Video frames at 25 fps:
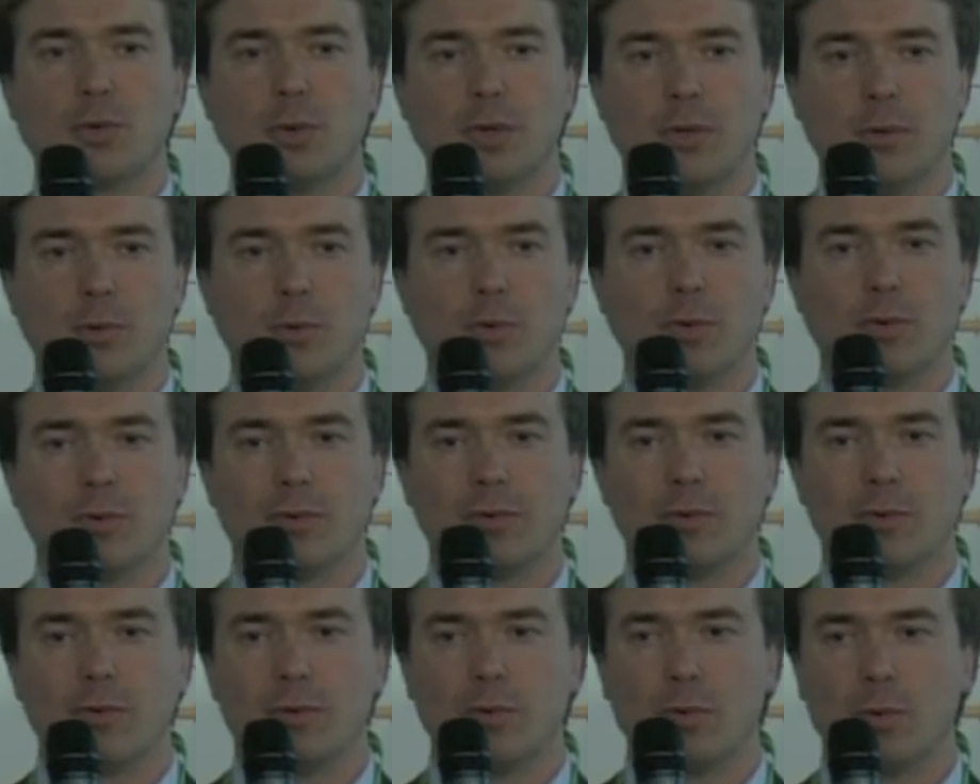
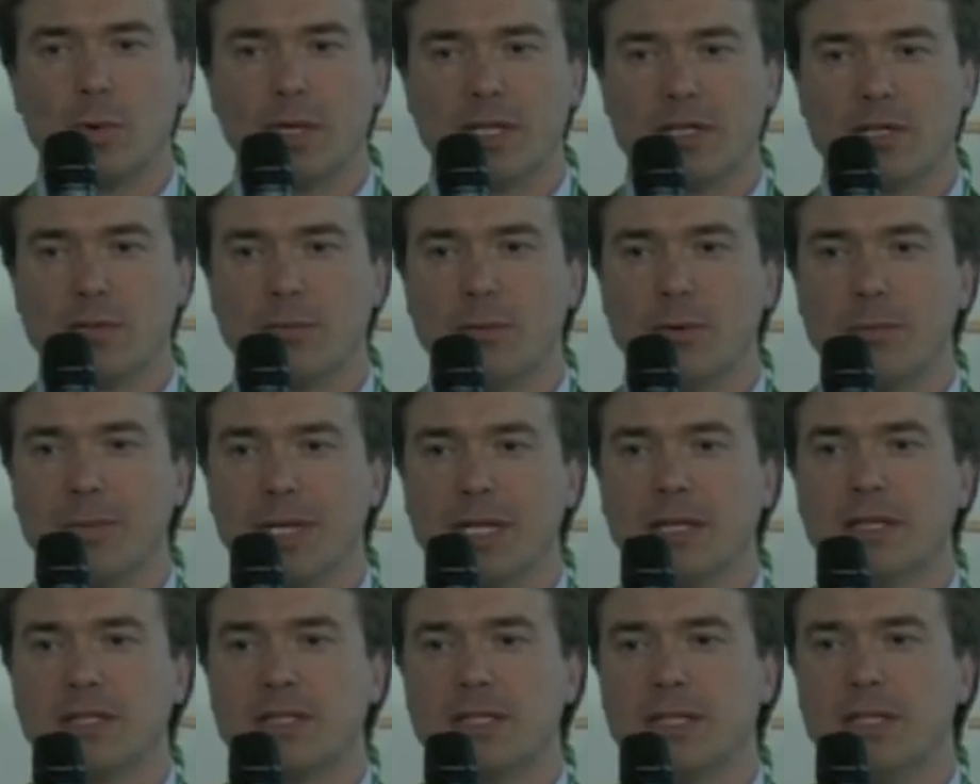with the
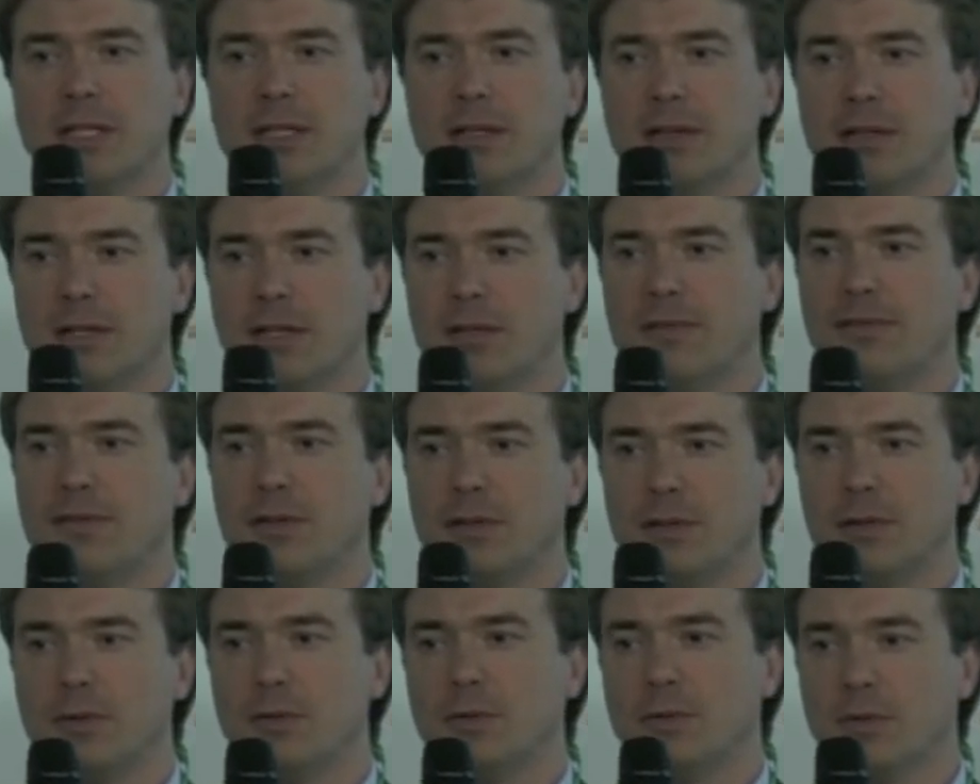mobility if
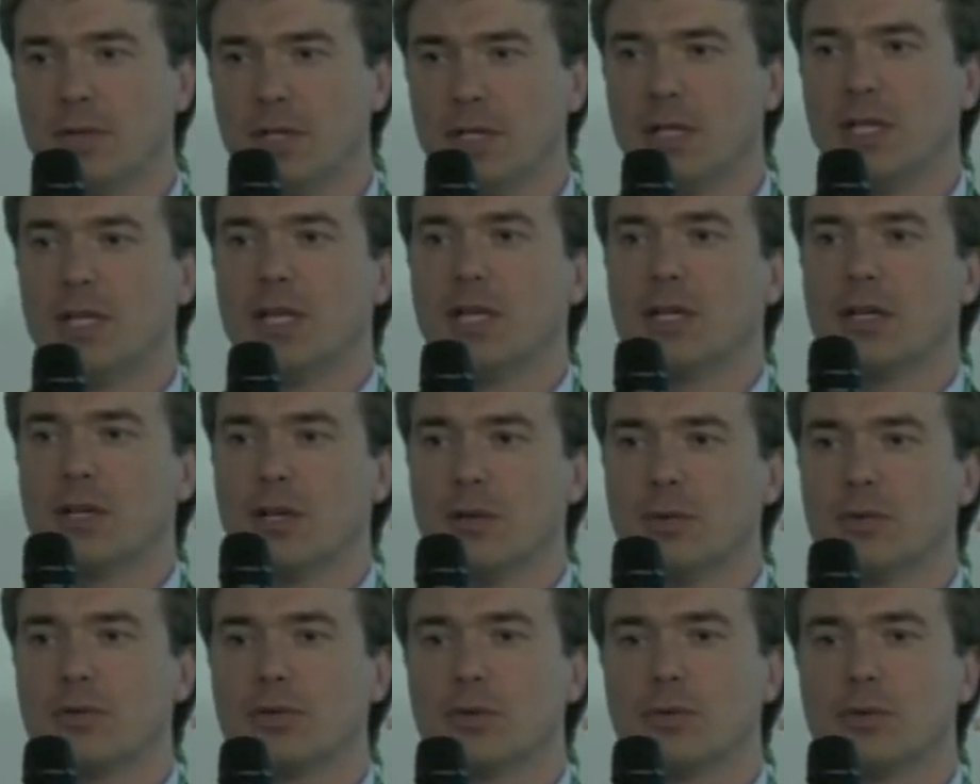you
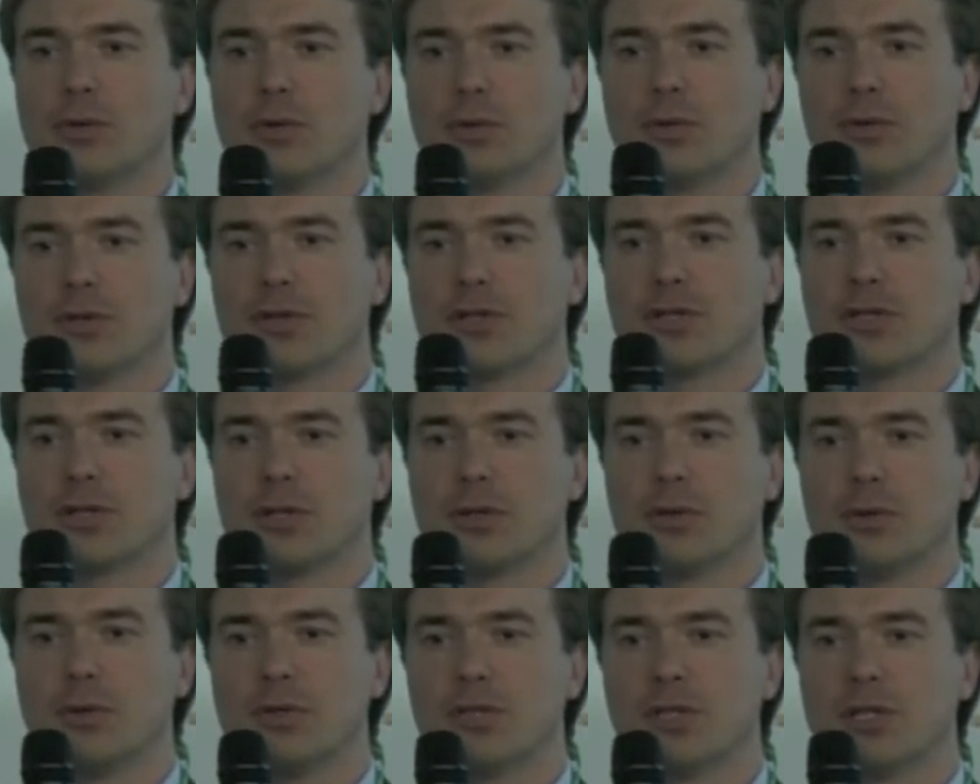go to another
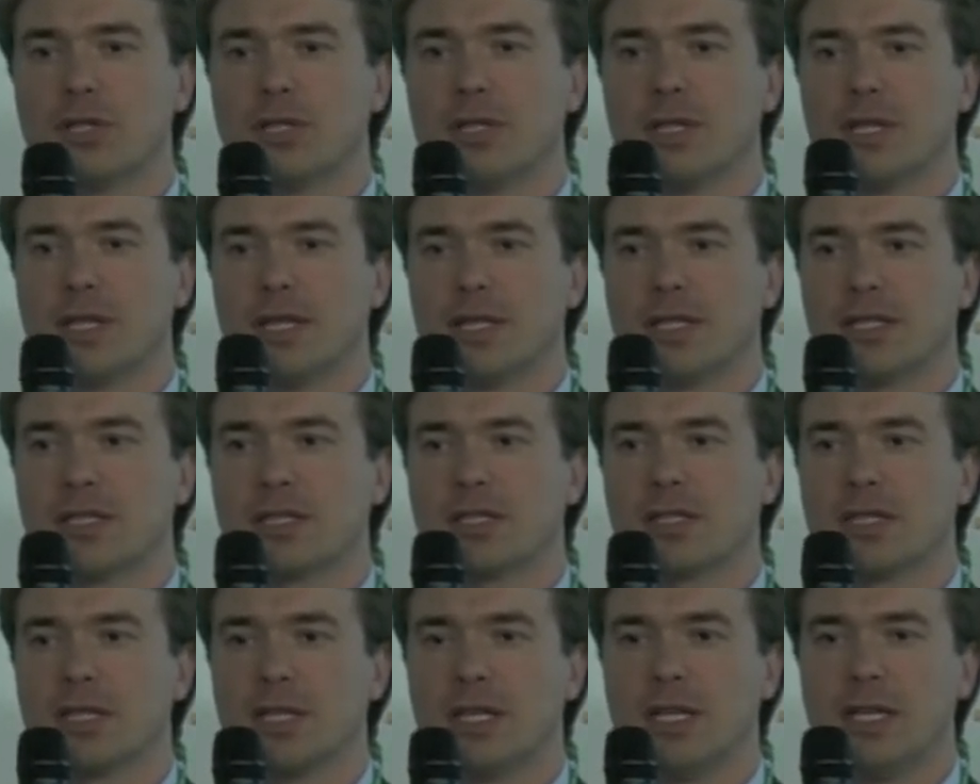solution
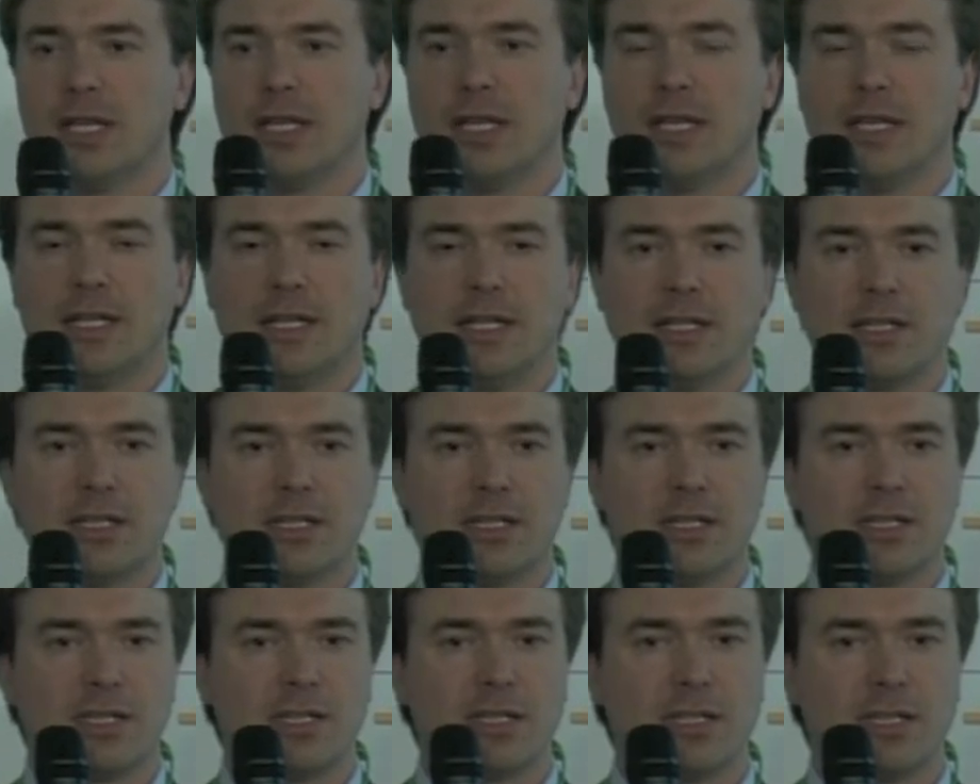as it
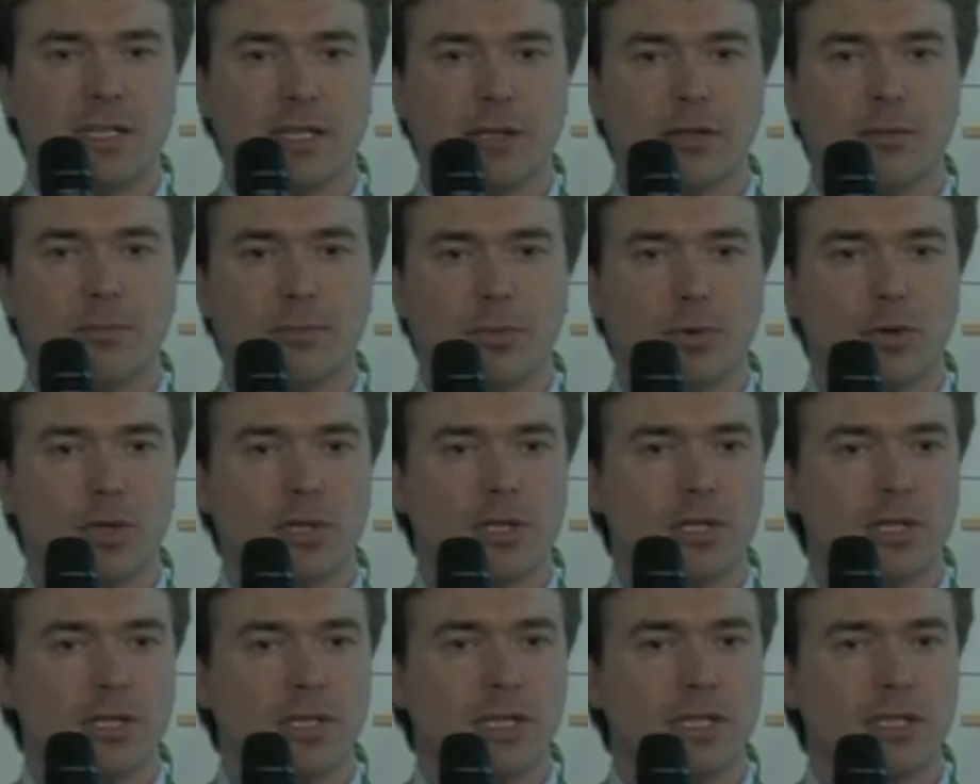is still
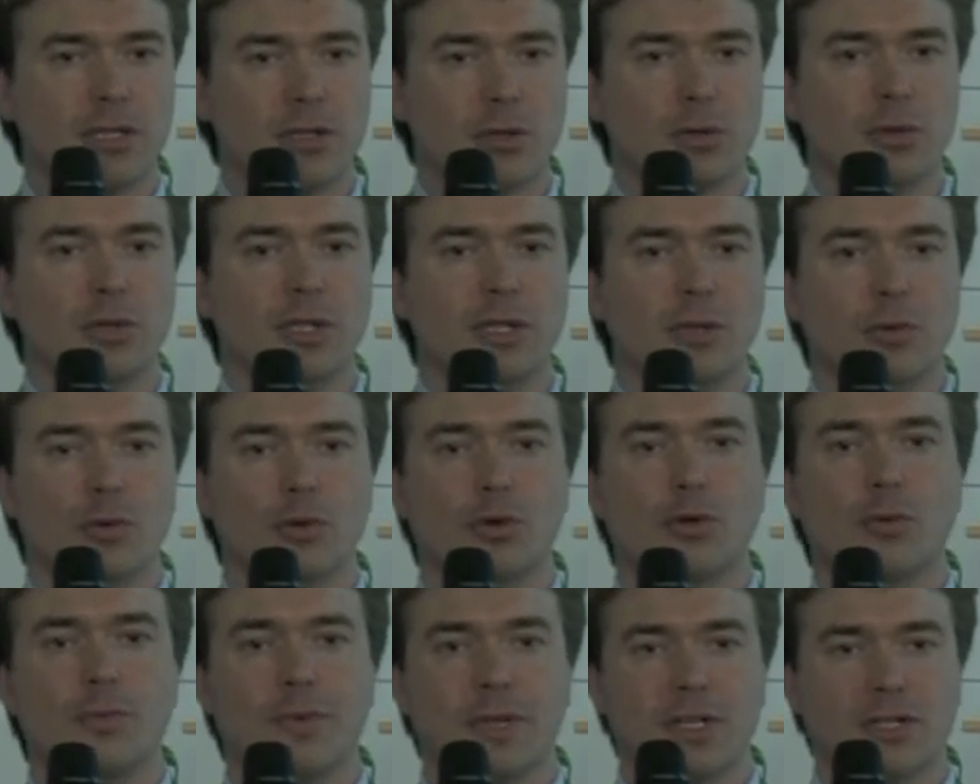important that your new
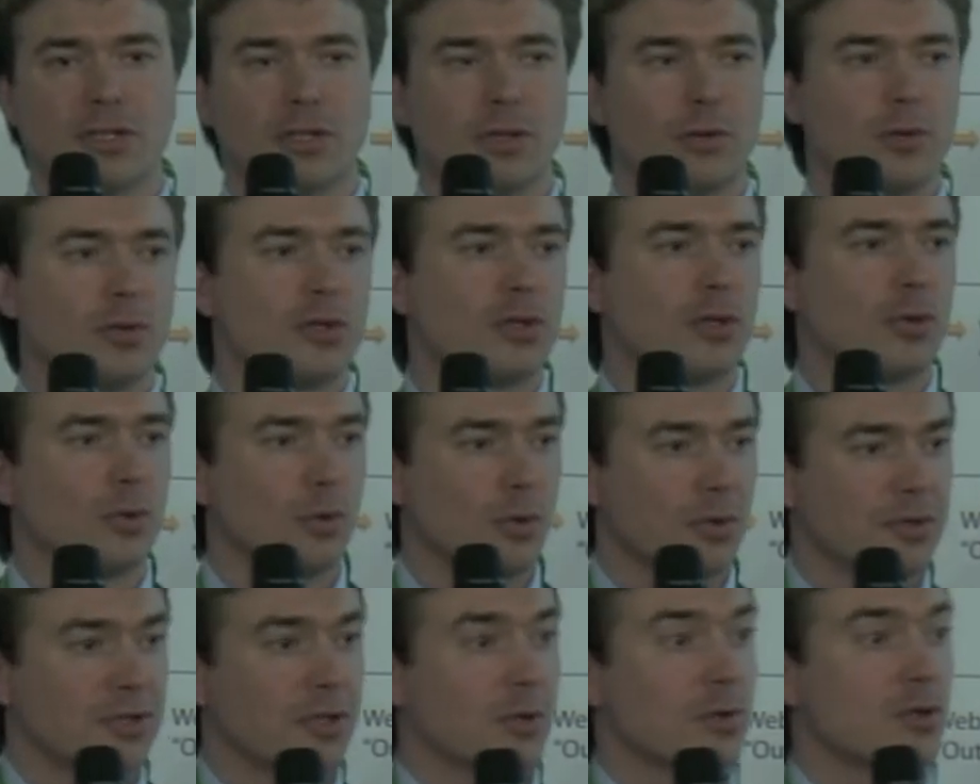groupware solution
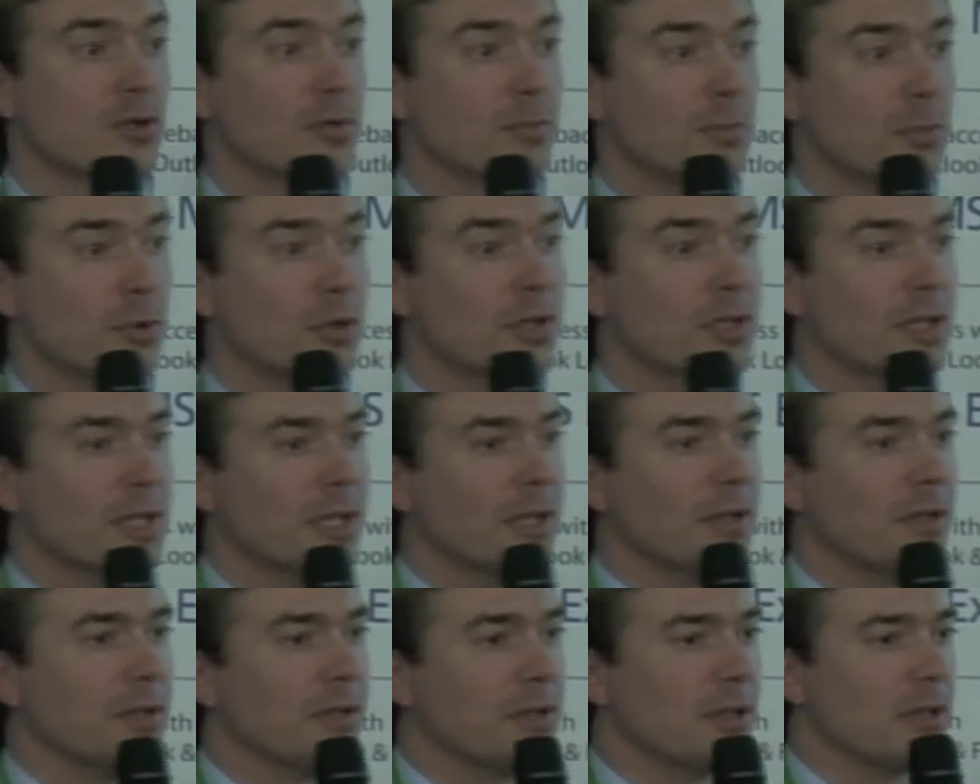also support
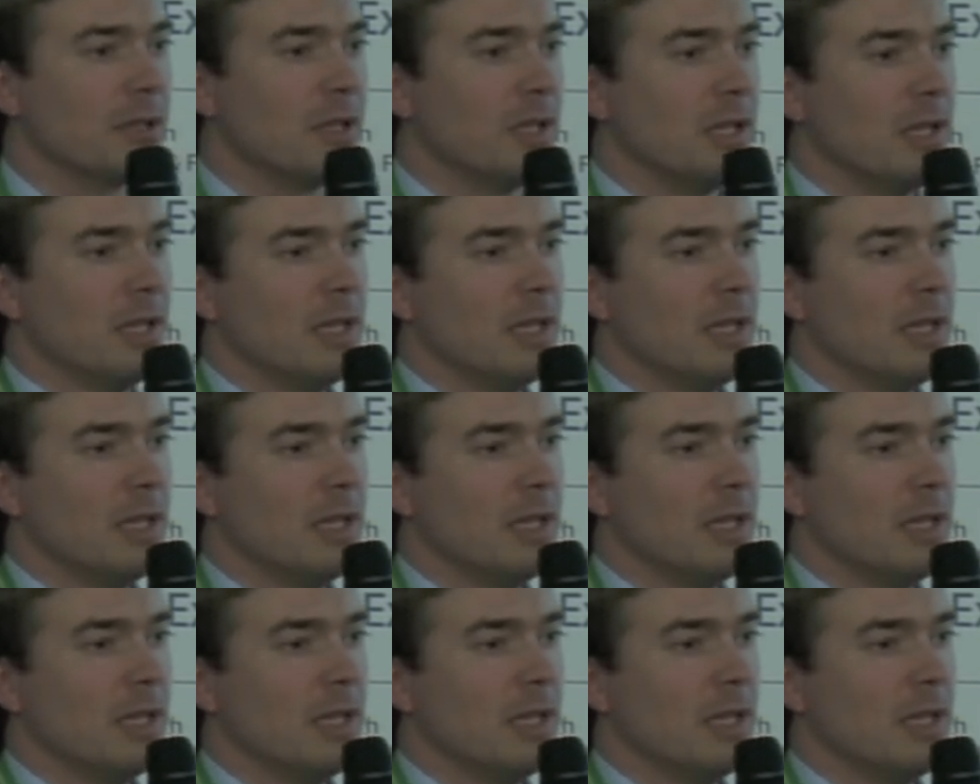calendar